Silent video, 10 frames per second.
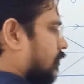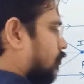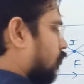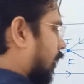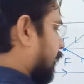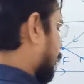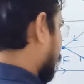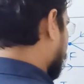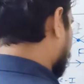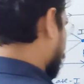So I can
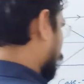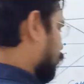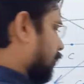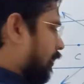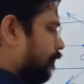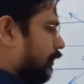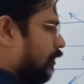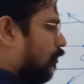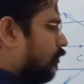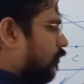continue same,
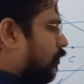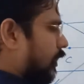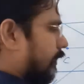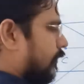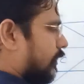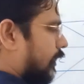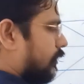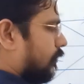or okay, I will write